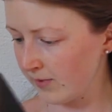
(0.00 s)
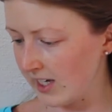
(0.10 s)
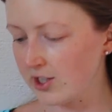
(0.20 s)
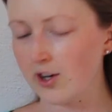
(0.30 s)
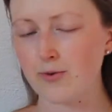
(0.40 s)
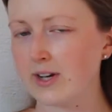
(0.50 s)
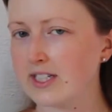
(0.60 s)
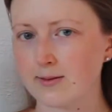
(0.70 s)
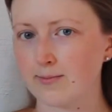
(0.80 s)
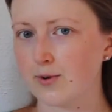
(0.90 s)
It's not a
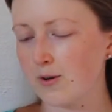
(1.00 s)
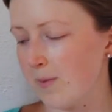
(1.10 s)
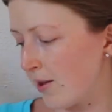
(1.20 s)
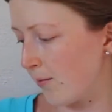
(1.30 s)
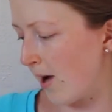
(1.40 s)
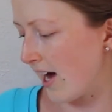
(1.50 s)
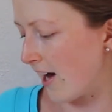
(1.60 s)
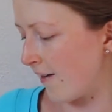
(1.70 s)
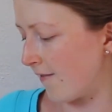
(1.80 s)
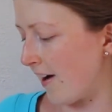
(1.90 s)
recent book, by the way.
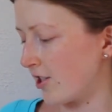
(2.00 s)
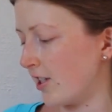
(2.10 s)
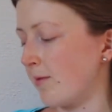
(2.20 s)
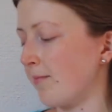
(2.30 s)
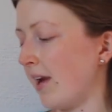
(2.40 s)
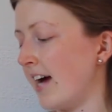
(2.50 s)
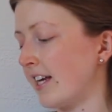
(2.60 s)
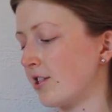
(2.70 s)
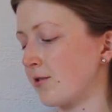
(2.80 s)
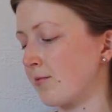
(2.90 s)
I've actually been
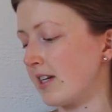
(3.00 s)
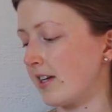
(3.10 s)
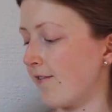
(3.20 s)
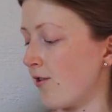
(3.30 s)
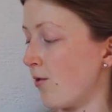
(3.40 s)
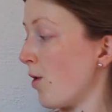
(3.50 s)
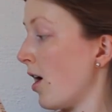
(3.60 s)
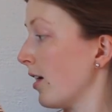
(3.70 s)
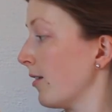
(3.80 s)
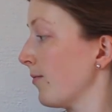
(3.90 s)
planning to read it for a
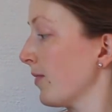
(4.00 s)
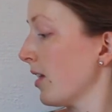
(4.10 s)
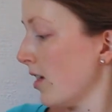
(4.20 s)
while.